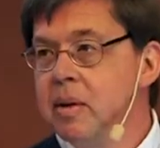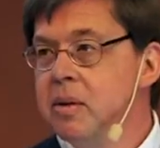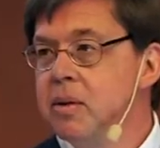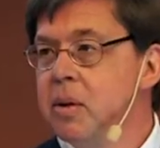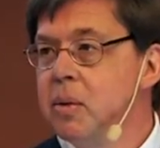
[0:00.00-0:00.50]

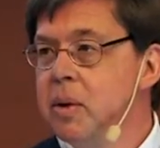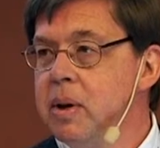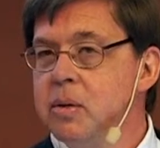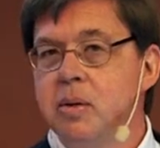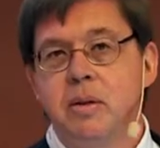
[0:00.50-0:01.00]
So
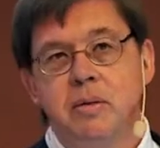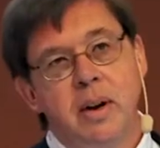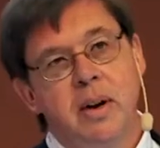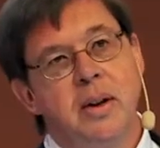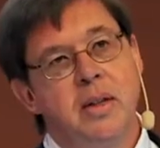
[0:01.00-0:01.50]
reuse was a
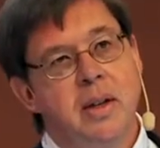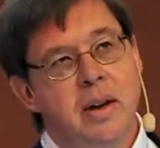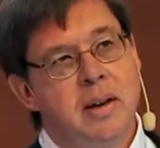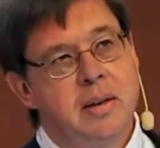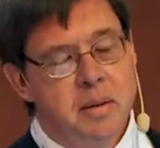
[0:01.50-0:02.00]
very good
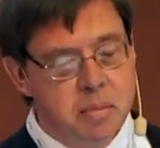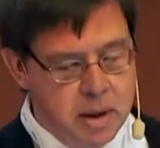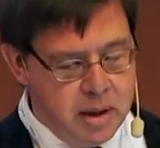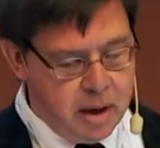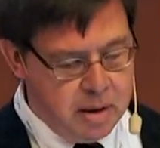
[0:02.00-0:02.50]
thing,
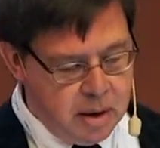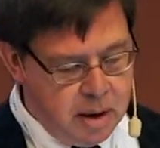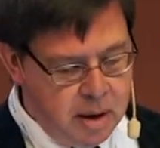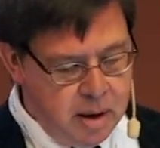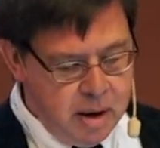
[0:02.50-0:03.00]
but then
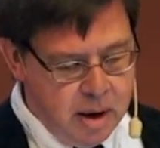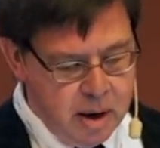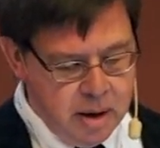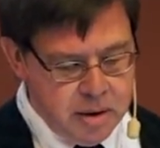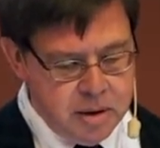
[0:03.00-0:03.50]

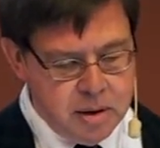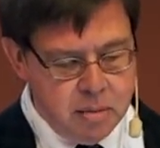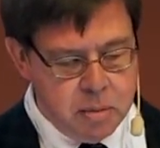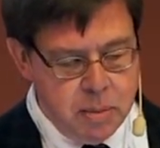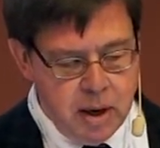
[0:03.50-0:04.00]
the
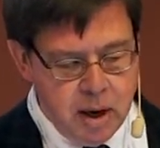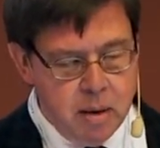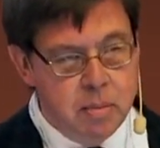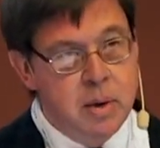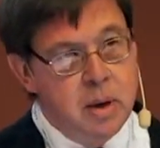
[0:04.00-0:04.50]
systems
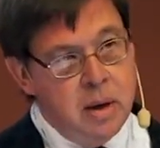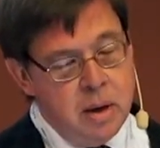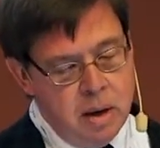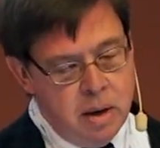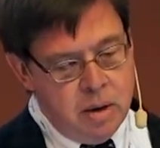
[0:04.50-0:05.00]
became
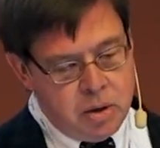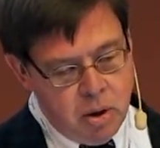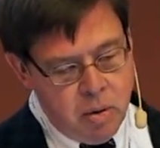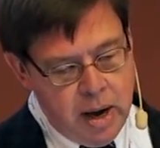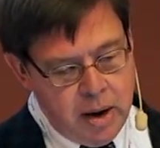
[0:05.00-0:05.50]

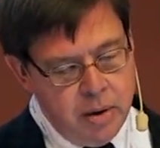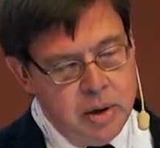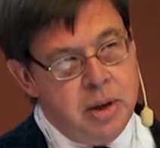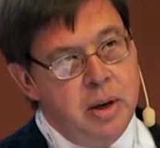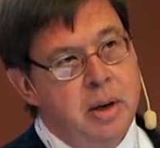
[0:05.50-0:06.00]
so
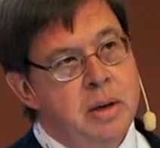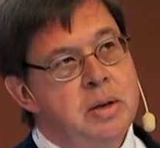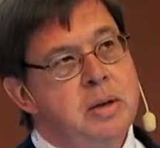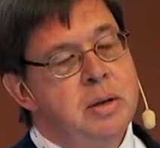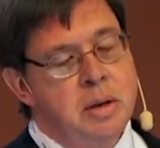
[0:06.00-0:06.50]

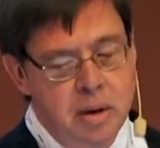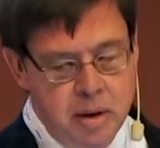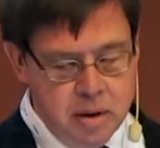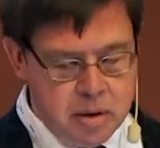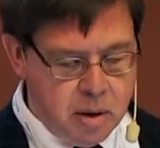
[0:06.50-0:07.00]
heterogeneous.
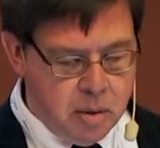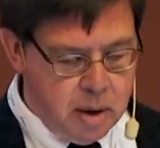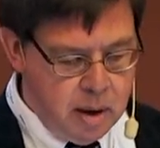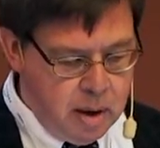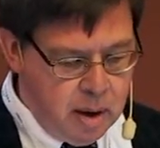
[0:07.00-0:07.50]
So
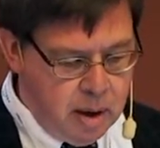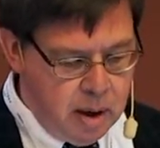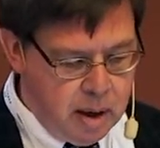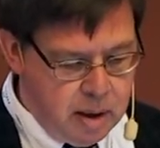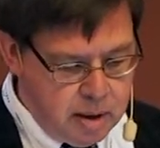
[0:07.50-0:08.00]

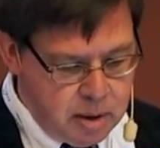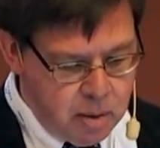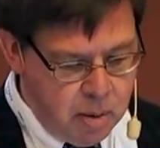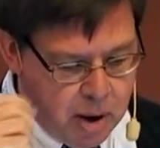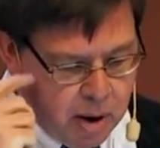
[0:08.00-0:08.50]

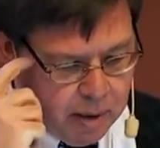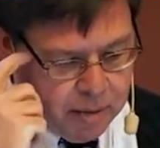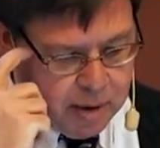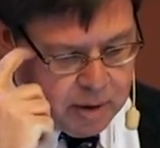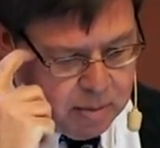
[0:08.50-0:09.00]
we went off.
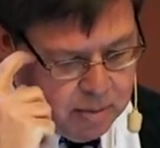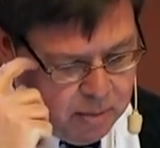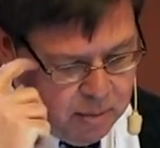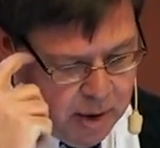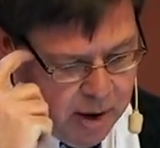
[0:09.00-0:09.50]
There are some
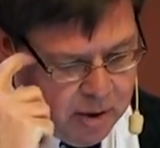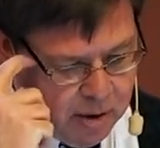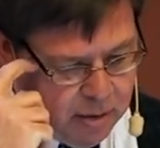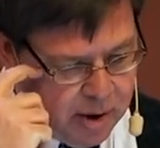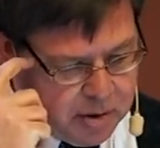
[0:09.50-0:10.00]

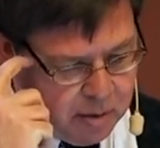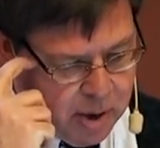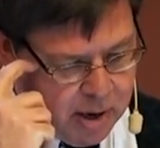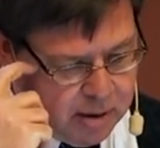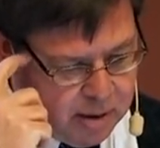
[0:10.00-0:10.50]
other friends of
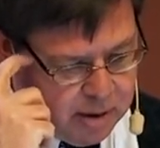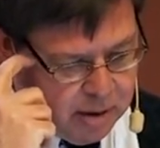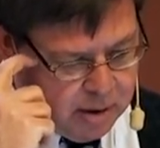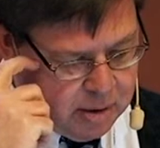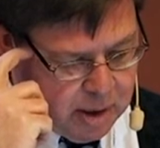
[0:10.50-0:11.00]
mine, and
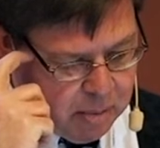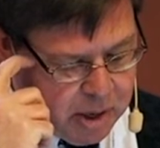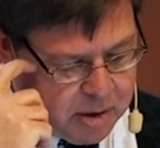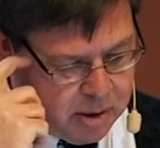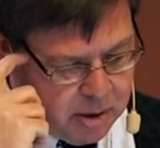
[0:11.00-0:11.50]
I'll
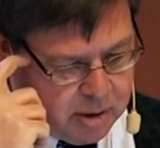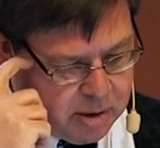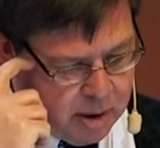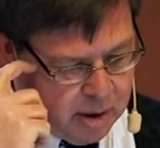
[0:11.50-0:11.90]
mention this.